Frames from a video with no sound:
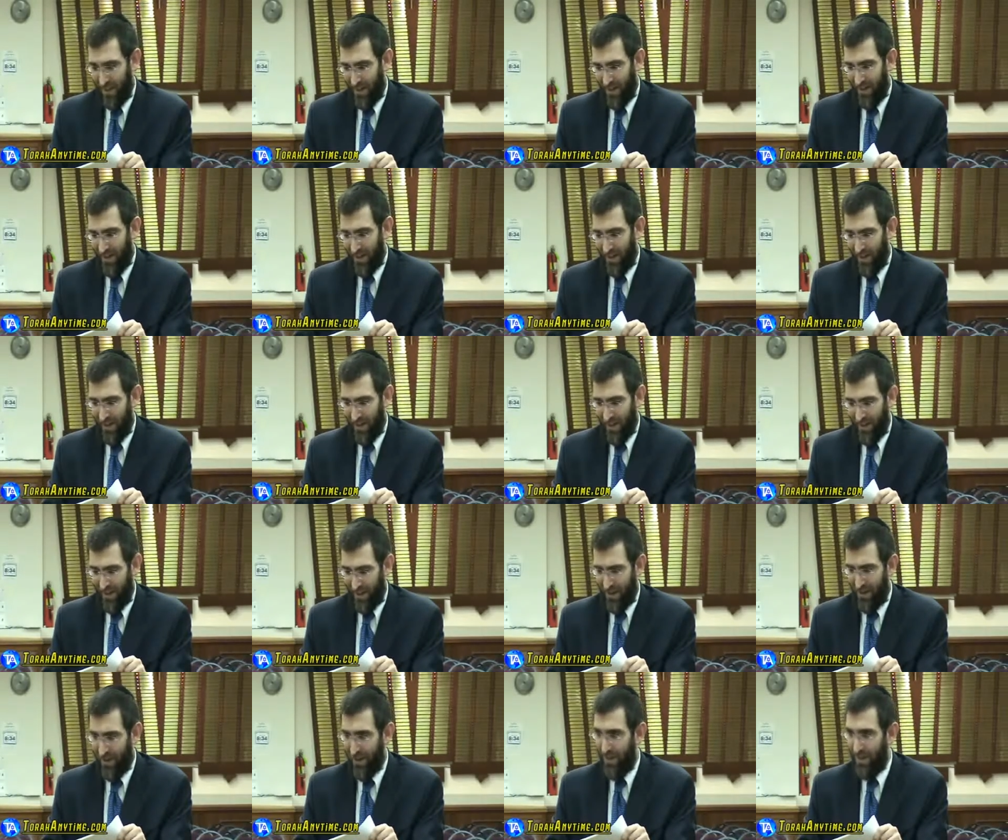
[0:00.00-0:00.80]
She's being
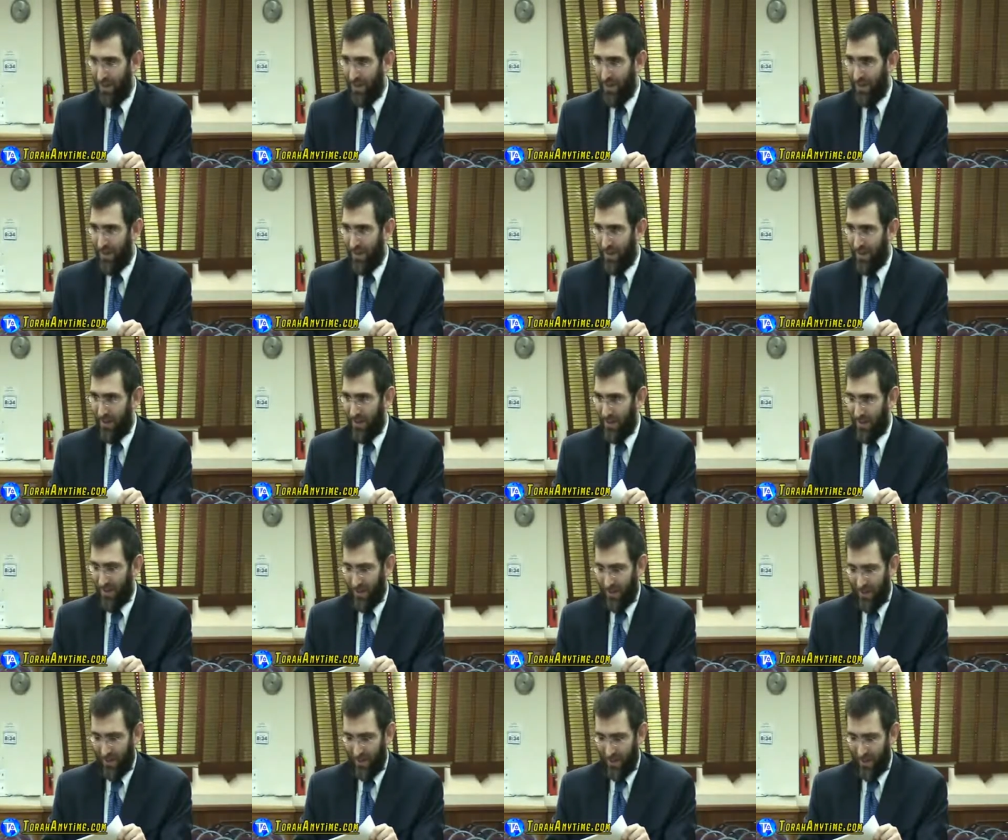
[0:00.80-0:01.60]
specific, I
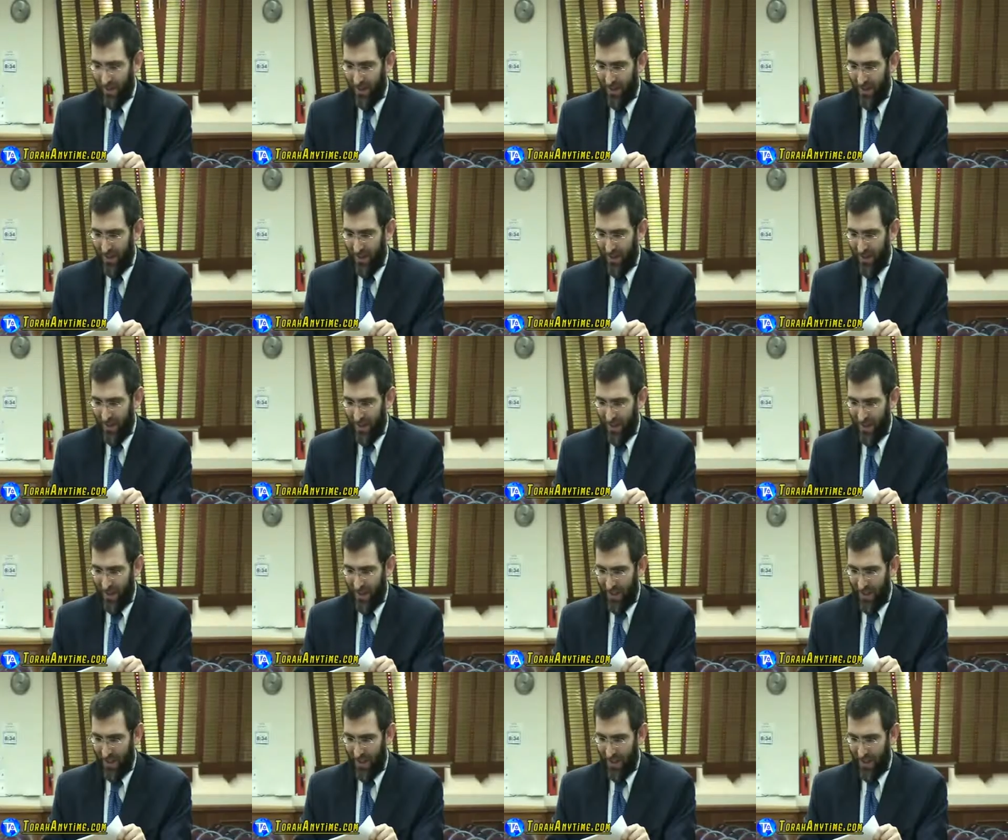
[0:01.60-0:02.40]
think, but she's just
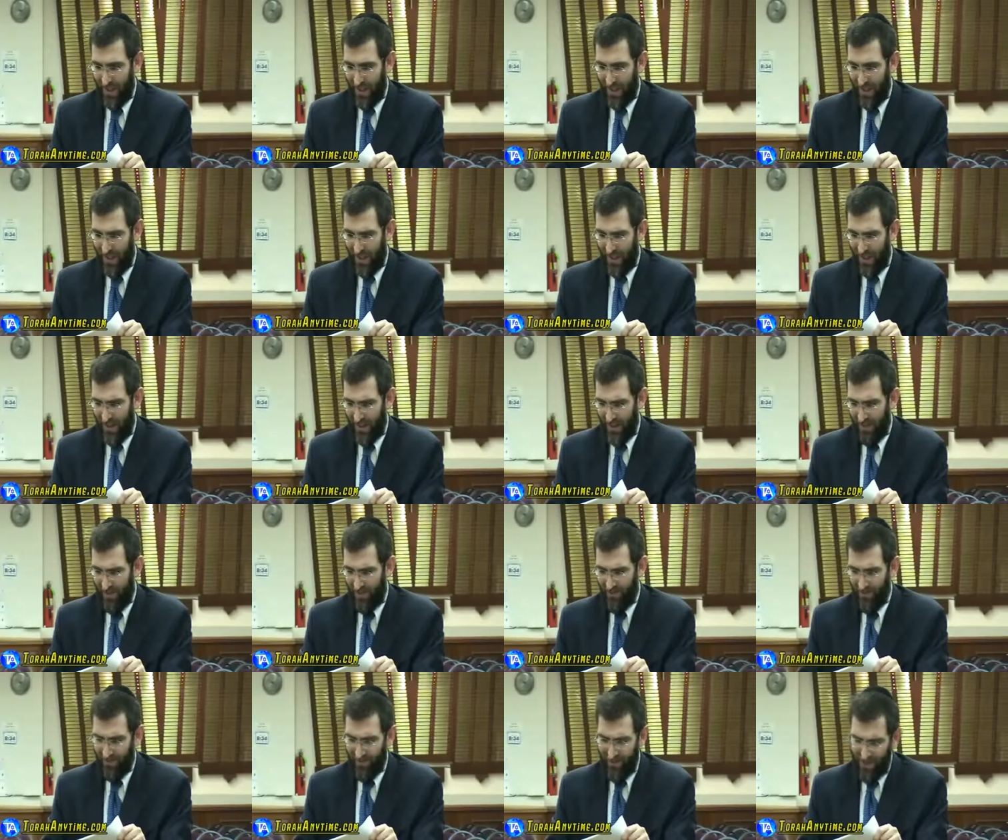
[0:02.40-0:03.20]

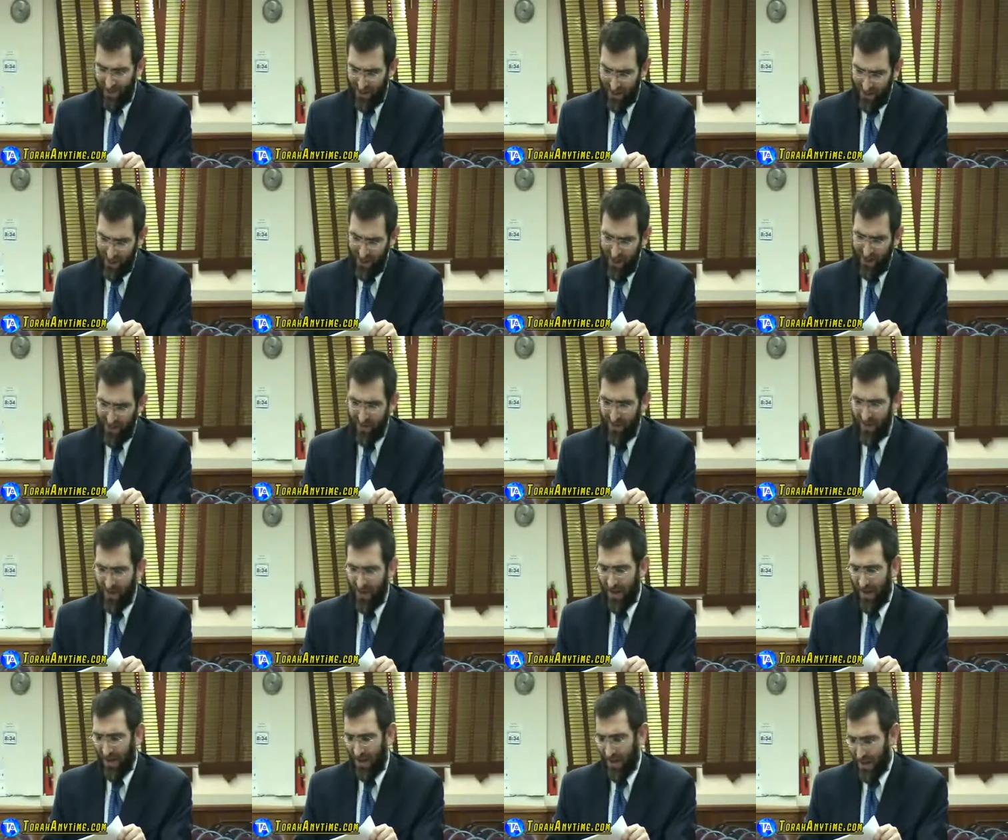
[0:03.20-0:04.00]
exaggerating. She's
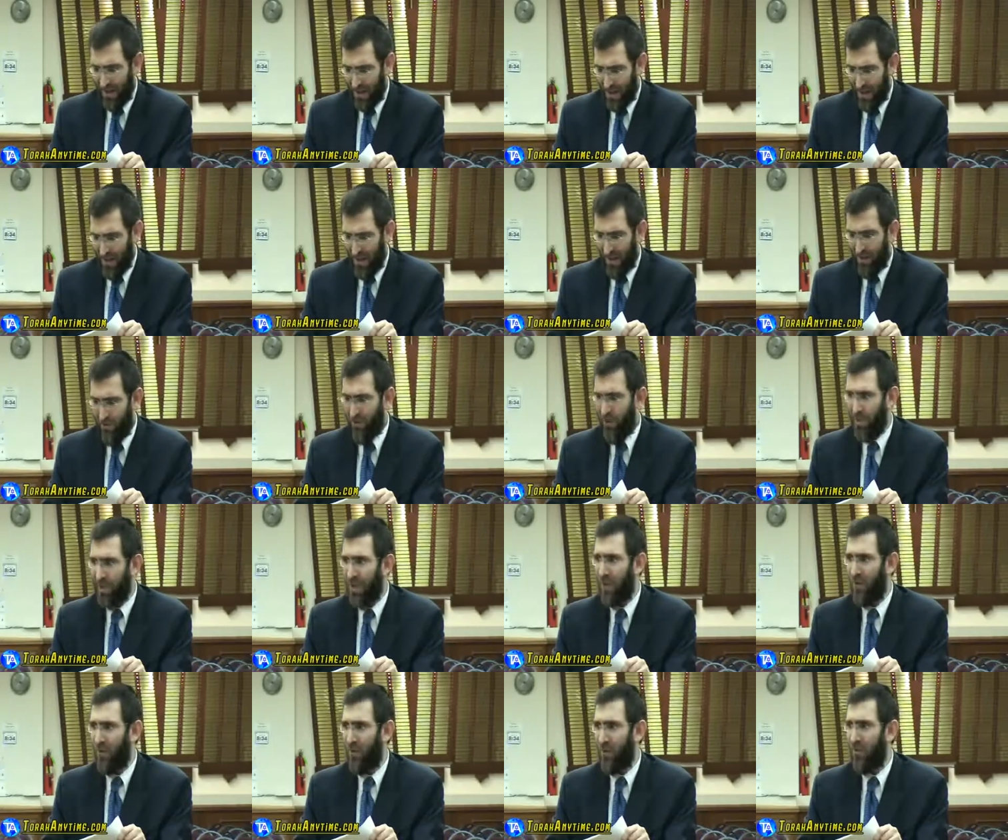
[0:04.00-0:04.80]
exaggerating. This is a
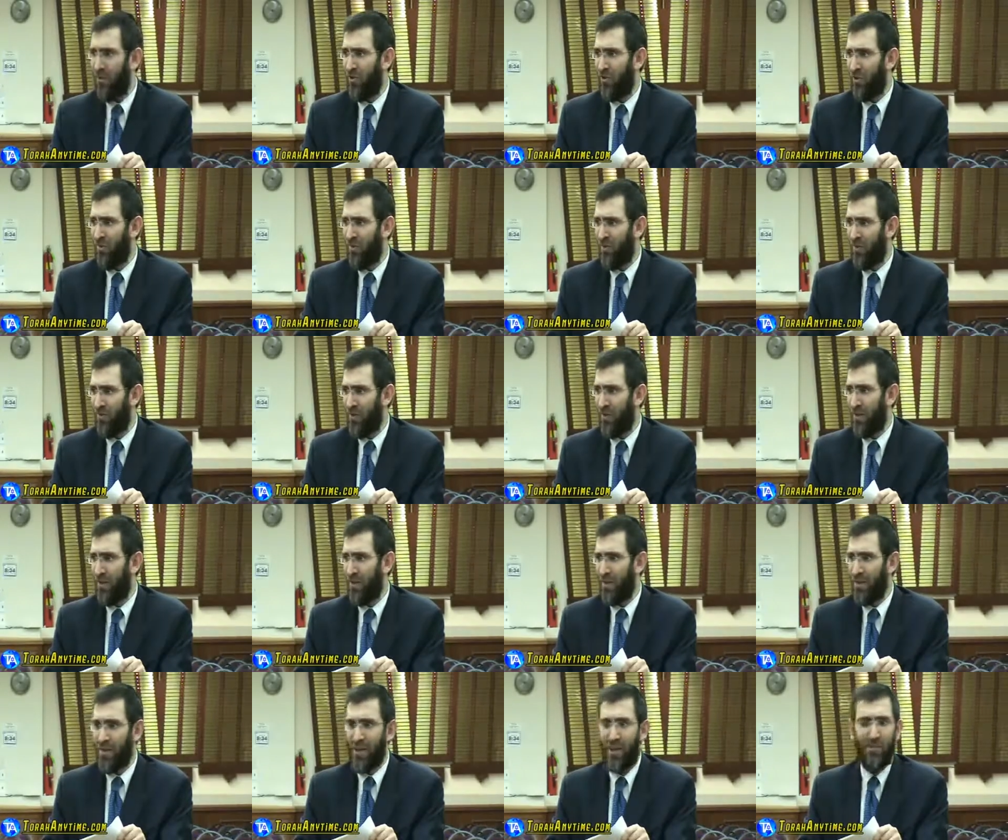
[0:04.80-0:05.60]
language exaggeration.
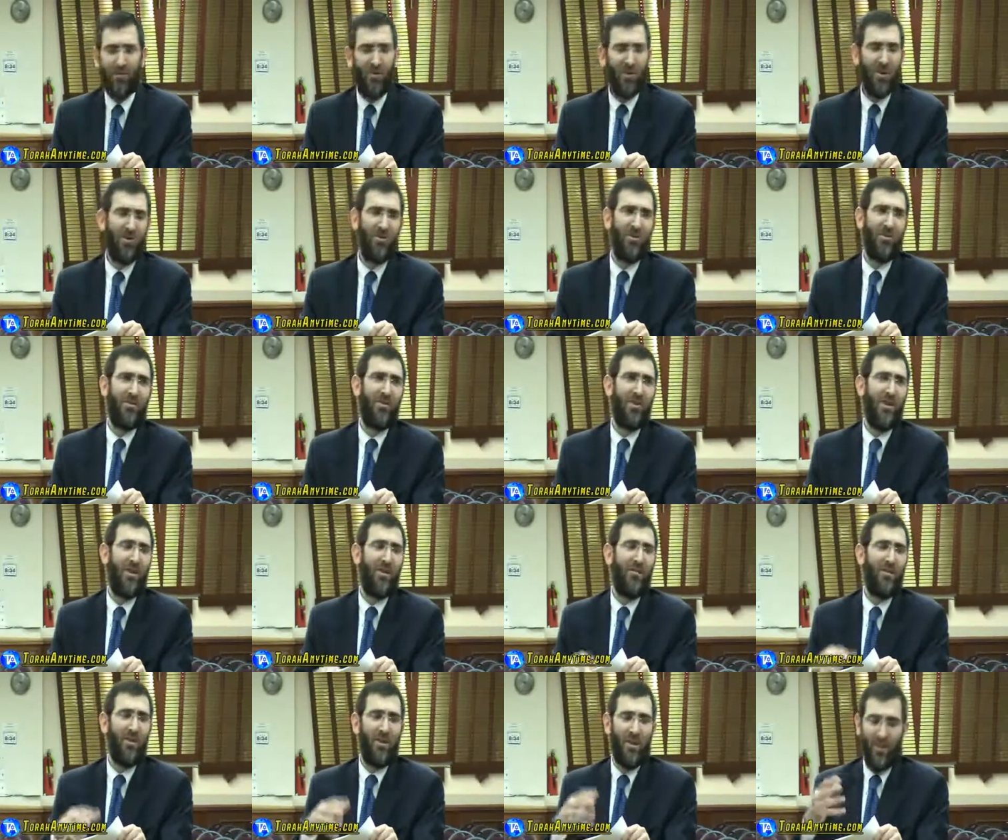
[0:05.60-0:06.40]
Just exaggeration,
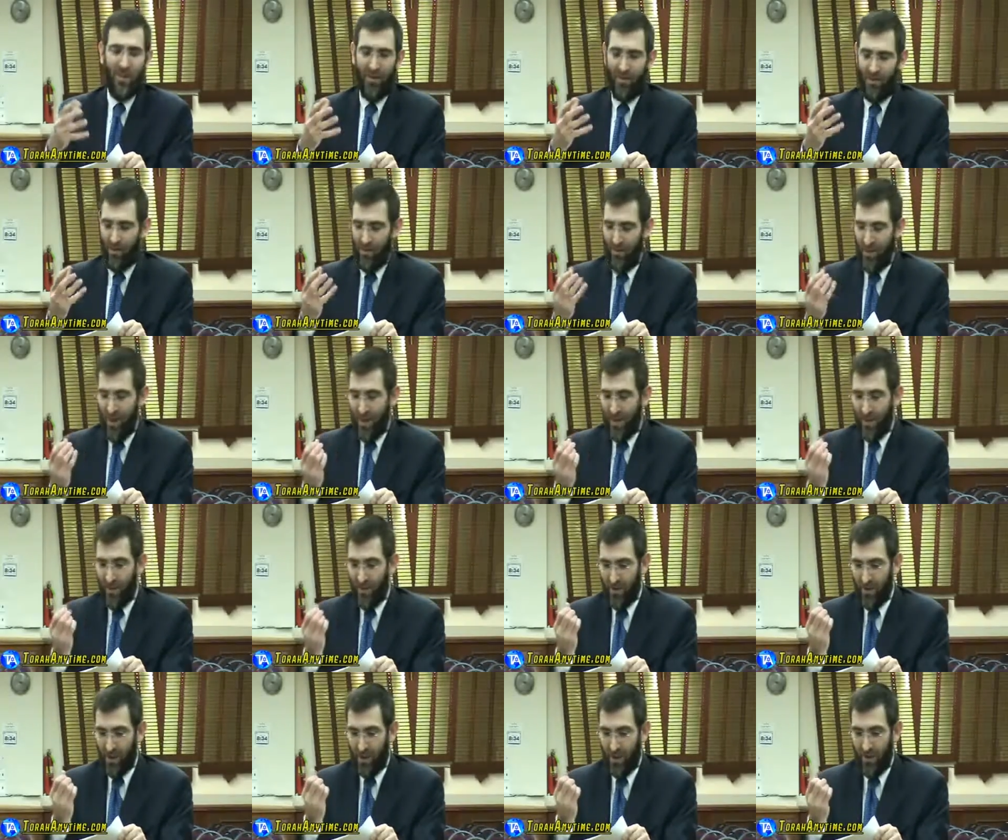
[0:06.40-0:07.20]
you know. The
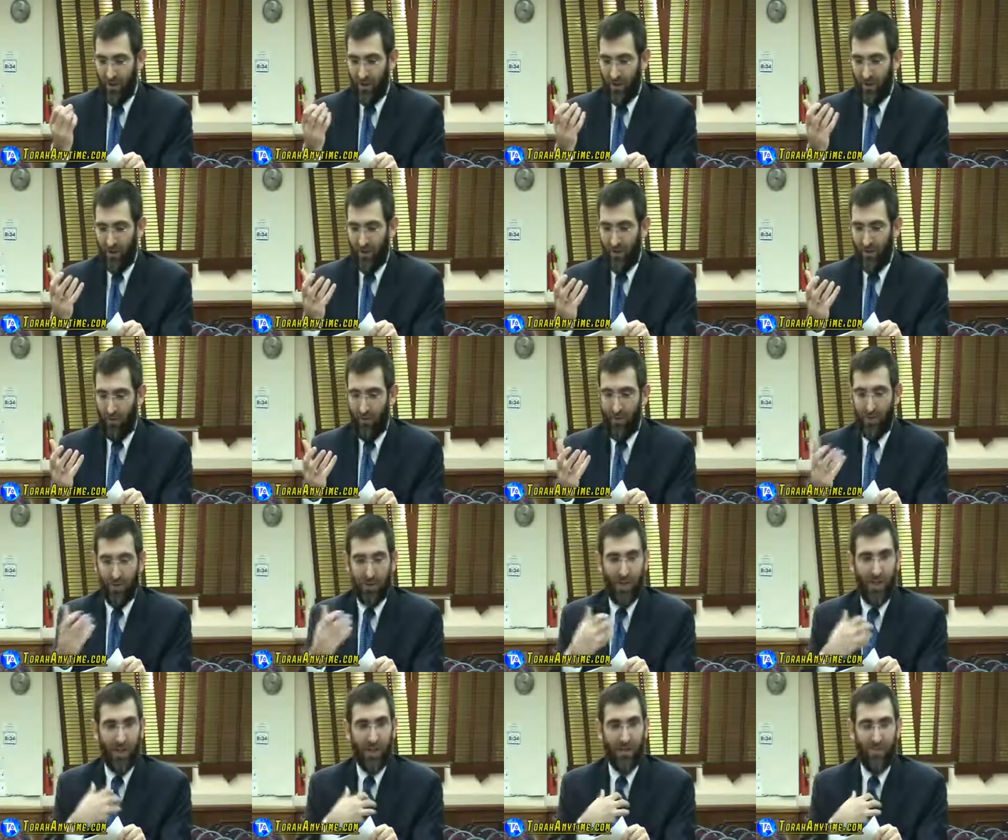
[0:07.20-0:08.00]
man hears it literally, though.
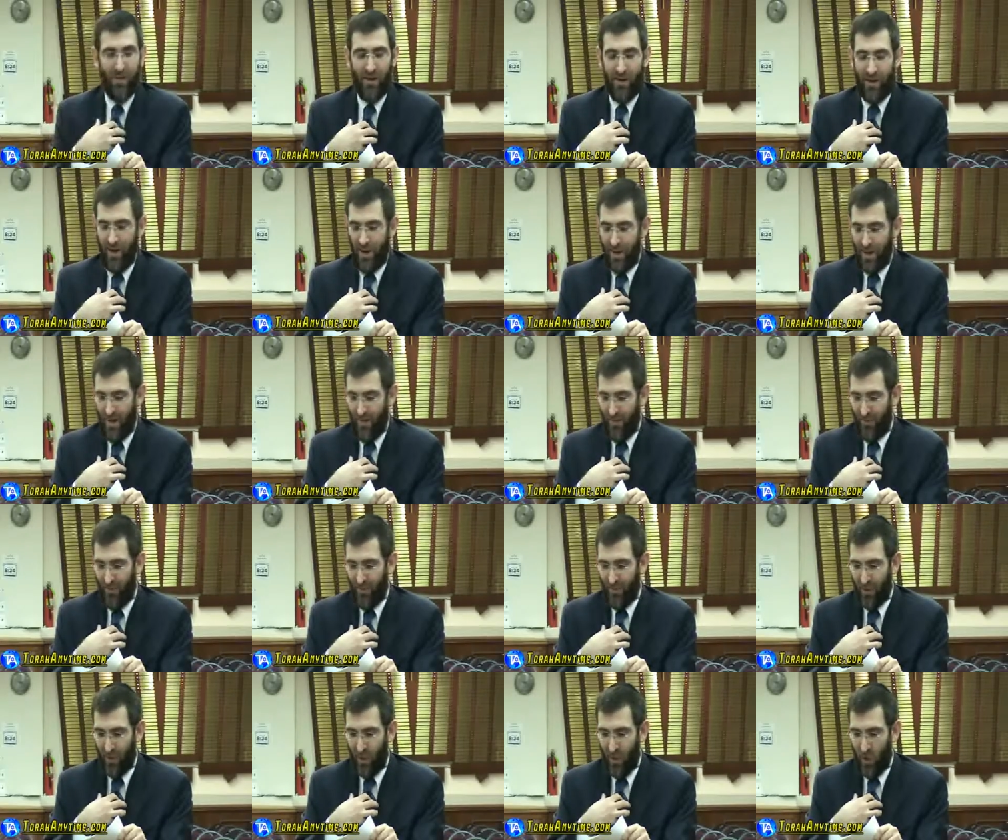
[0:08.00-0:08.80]
What you're saying is my,
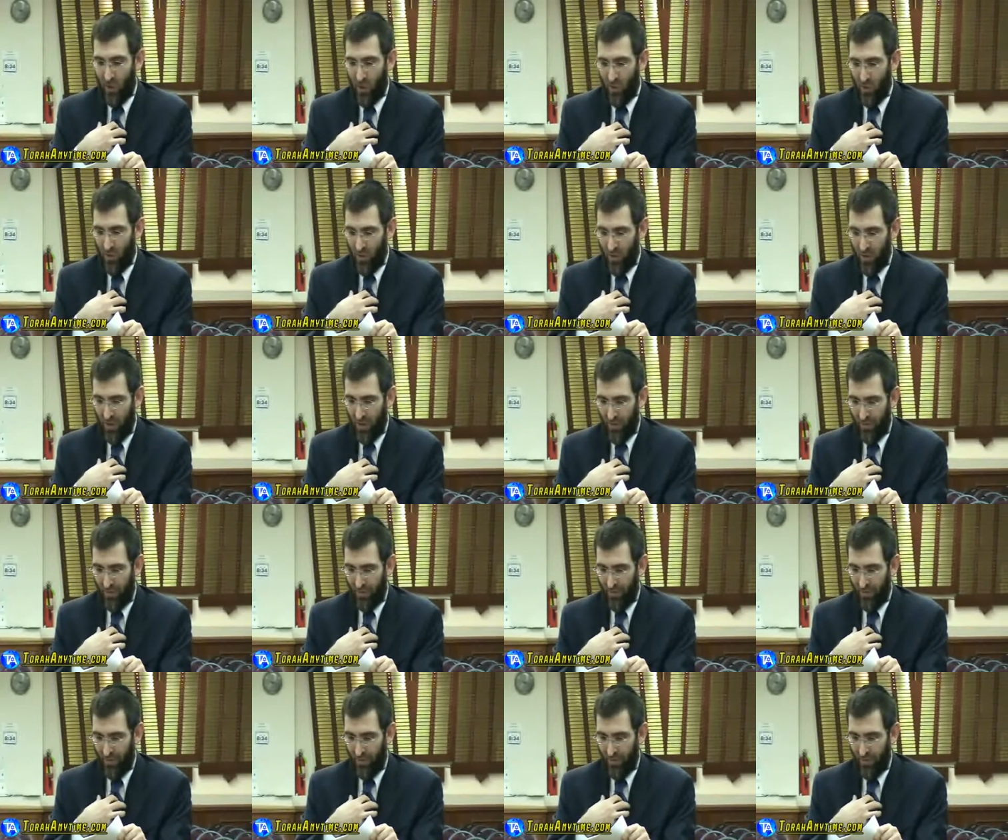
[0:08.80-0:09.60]
he feels accused.